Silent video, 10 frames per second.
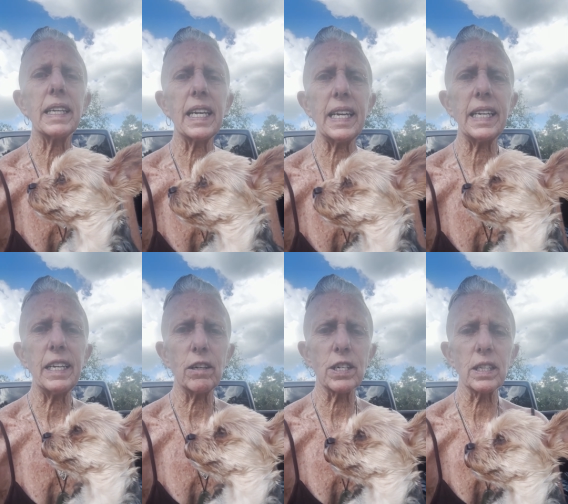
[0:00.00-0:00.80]
getting
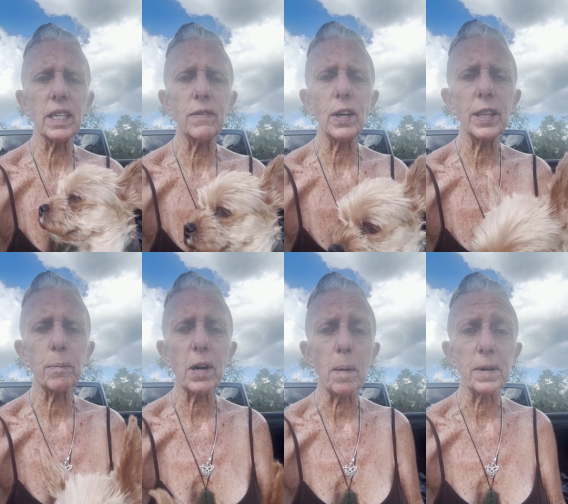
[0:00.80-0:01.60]
here to live on the
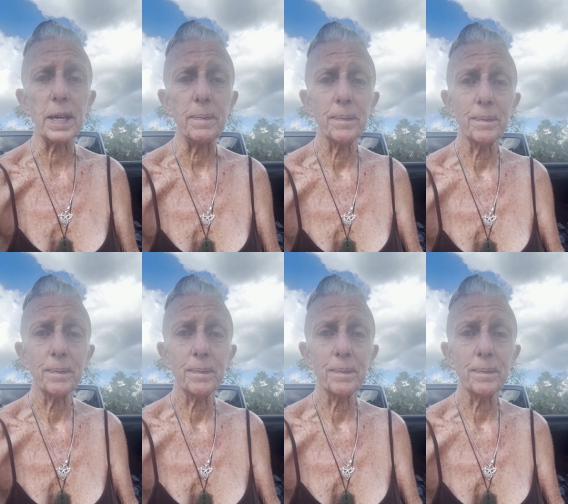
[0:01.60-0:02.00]
property.